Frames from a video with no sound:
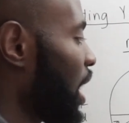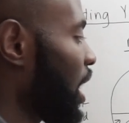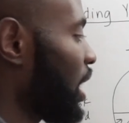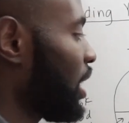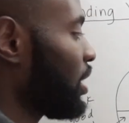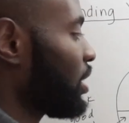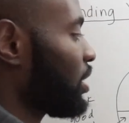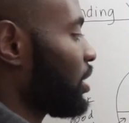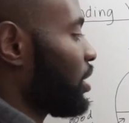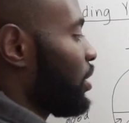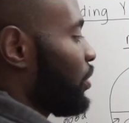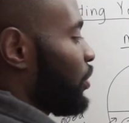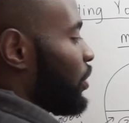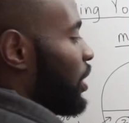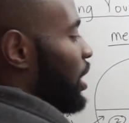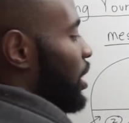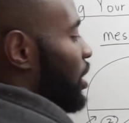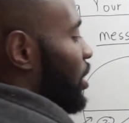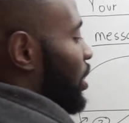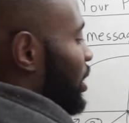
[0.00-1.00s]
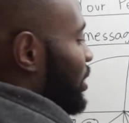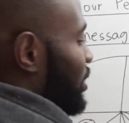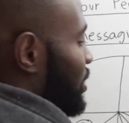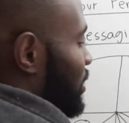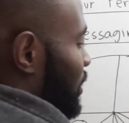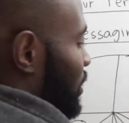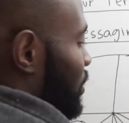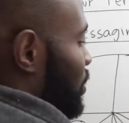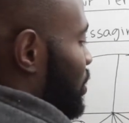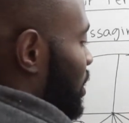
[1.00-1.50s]
and they're
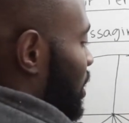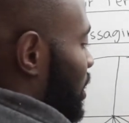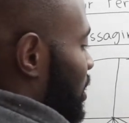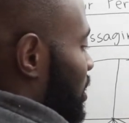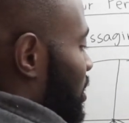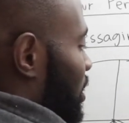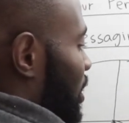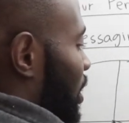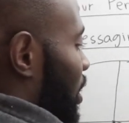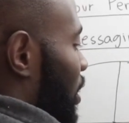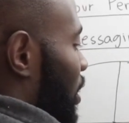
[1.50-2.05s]
into just